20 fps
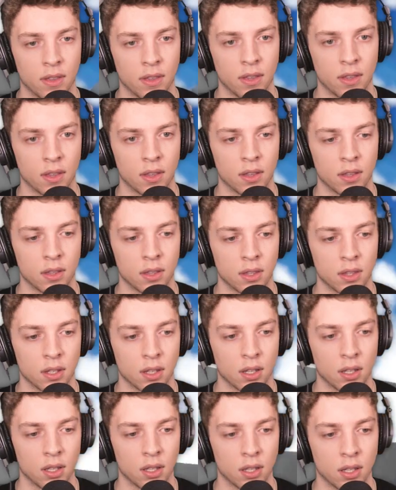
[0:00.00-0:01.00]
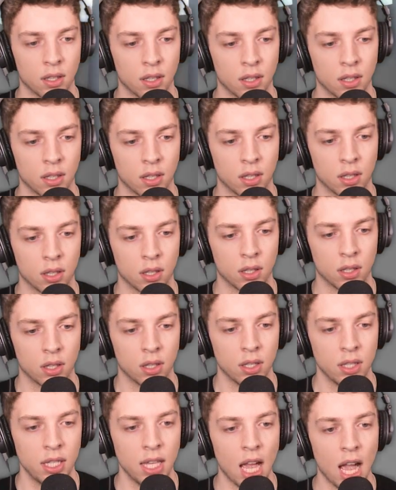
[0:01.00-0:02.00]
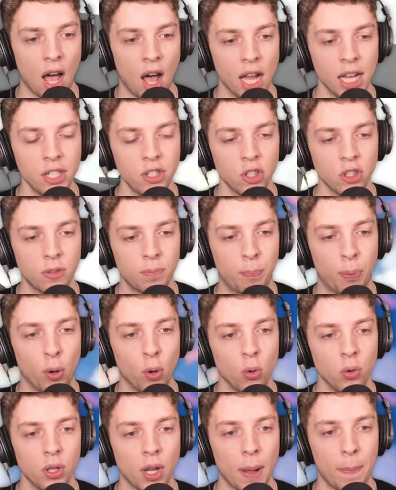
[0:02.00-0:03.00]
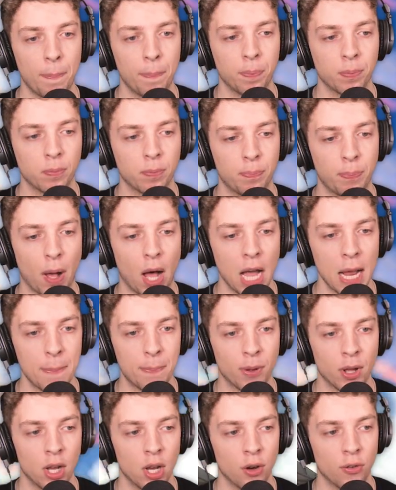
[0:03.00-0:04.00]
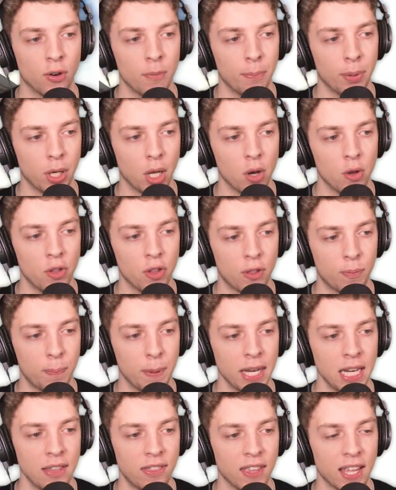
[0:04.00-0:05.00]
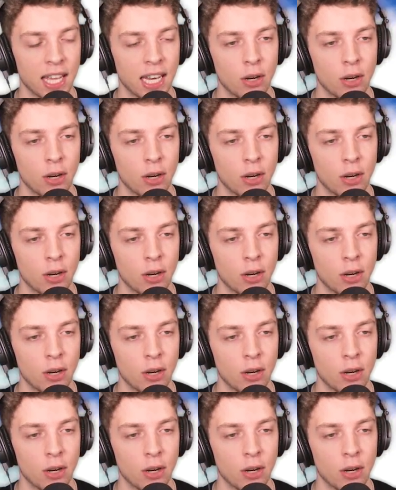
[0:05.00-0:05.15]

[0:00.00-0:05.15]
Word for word: No, I'm opening windows, Josh. Yeah, I just pulled a pipe from below the spinny thing